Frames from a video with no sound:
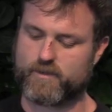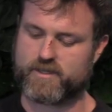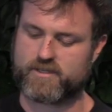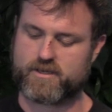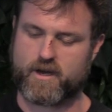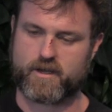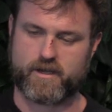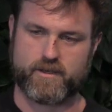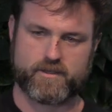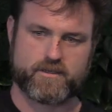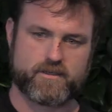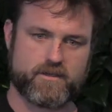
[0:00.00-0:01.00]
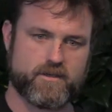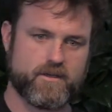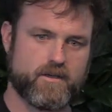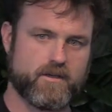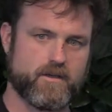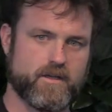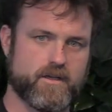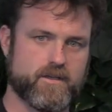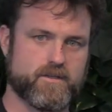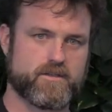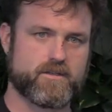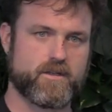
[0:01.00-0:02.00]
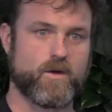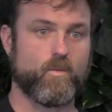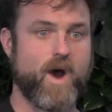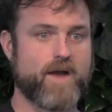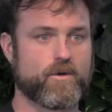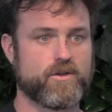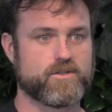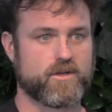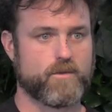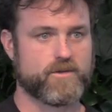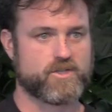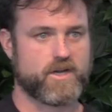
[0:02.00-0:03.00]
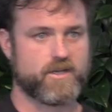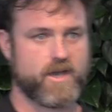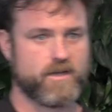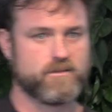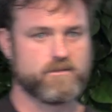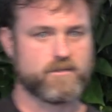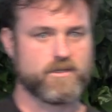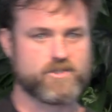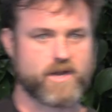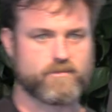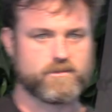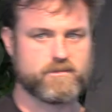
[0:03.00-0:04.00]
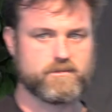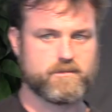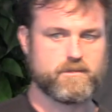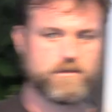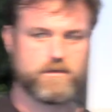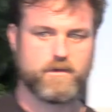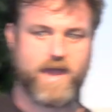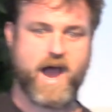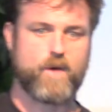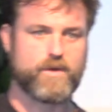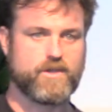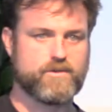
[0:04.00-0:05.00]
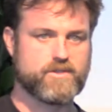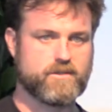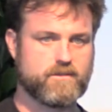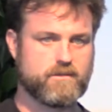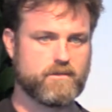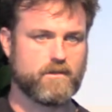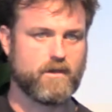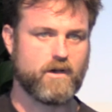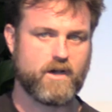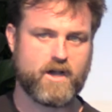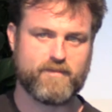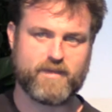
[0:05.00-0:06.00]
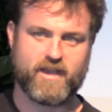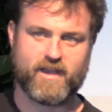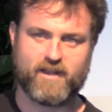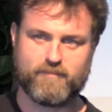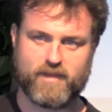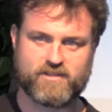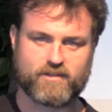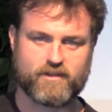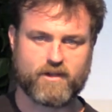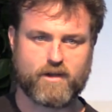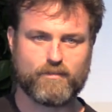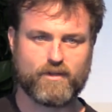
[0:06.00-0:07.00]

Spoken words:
what this talk is why we're using OpenJDK in general, how we use it, and basically our